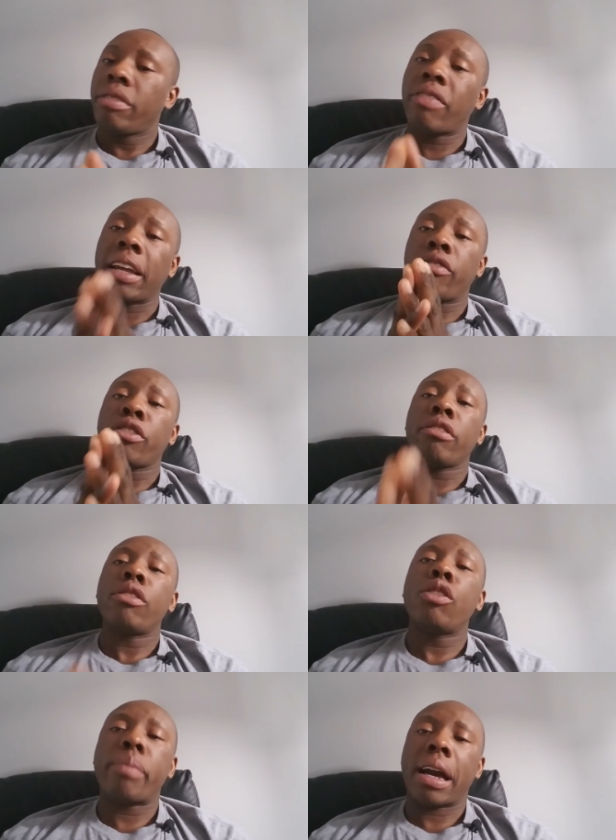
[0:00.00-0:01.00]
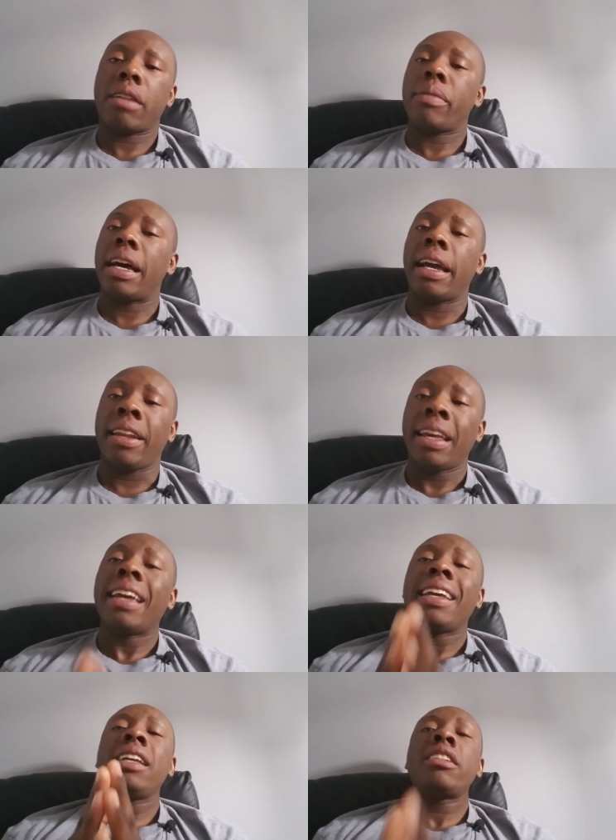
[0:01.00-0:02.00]
fight for their own bottom line
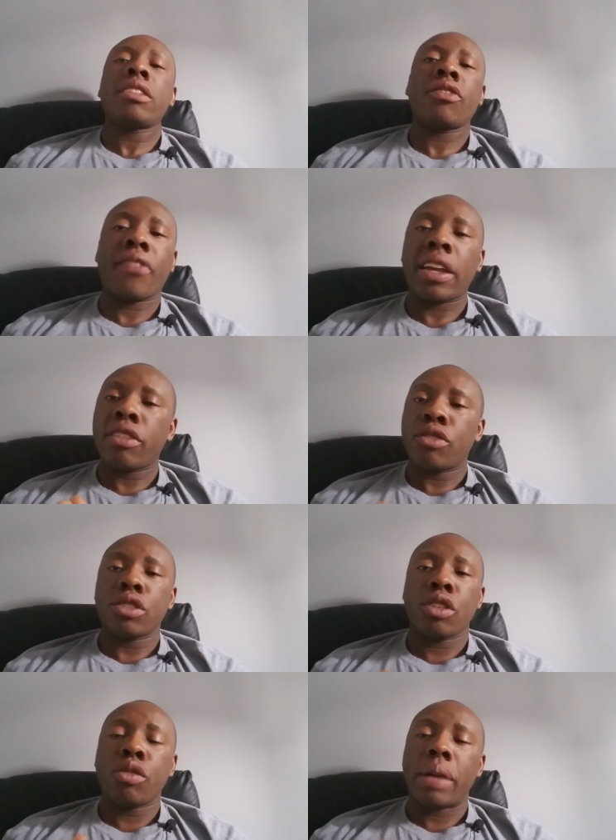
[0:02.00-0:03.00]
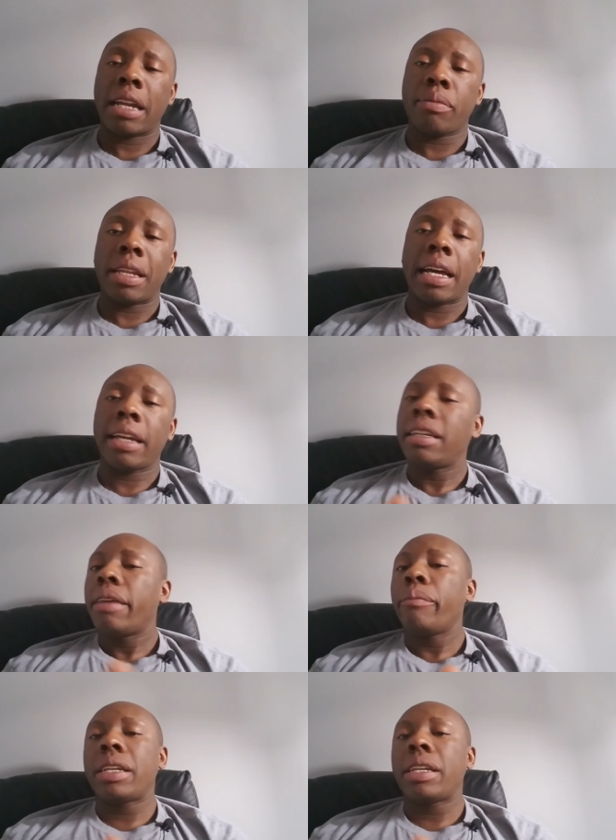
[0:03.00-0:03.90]
he's just fighting for his own bottom line